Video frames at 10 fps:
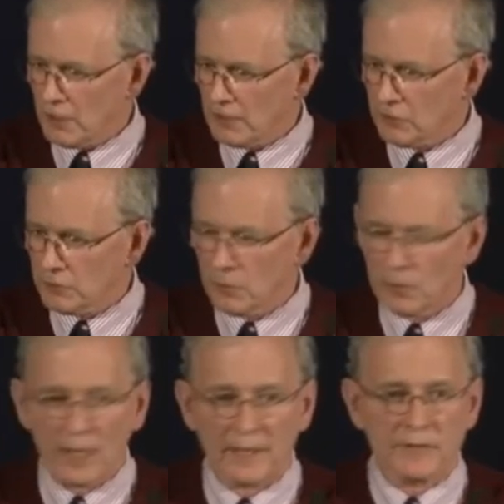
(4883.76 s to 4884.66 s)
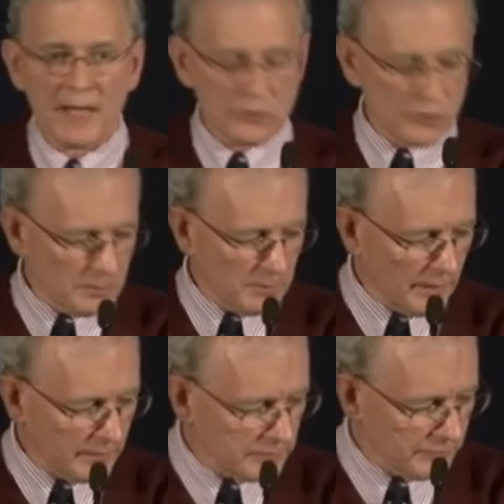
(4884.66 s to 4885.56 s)
who checked through a whole lot of natural
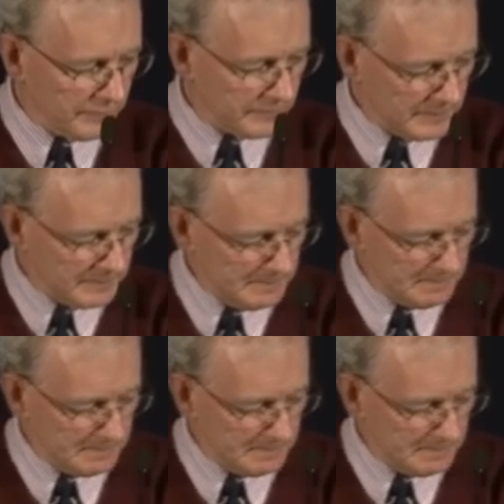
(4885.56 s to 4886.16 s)
products first.